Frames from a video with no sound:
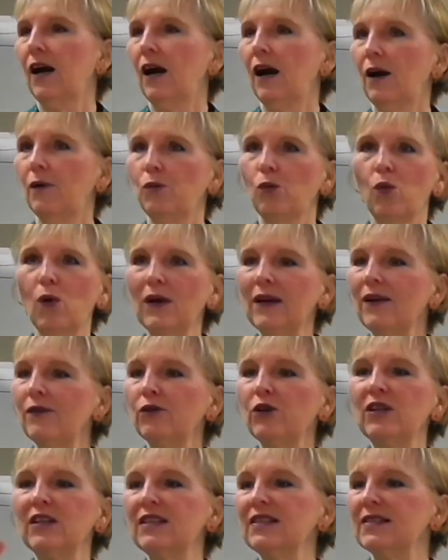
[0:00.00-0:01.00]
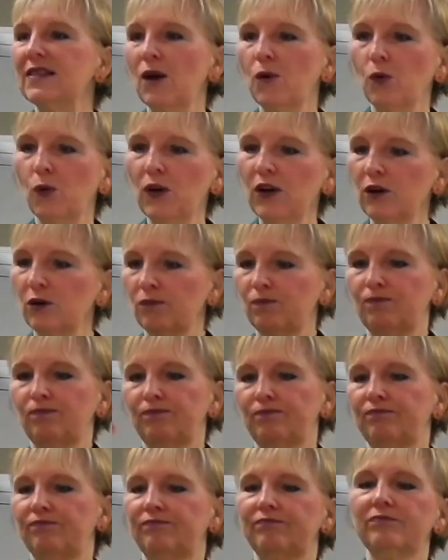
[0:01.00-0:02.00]
whatever it is that we're
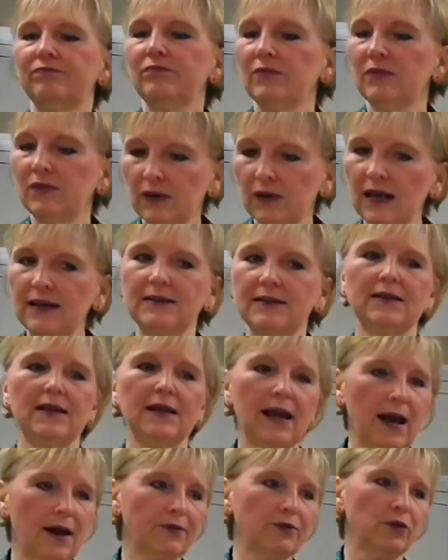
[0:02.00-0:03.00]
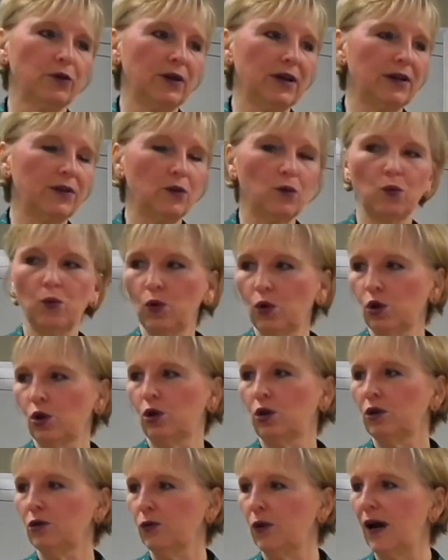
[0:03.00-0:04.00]
lusting after in the
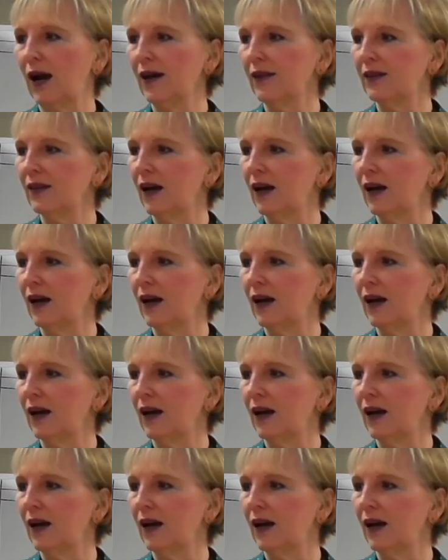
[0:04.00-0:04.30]
world, right?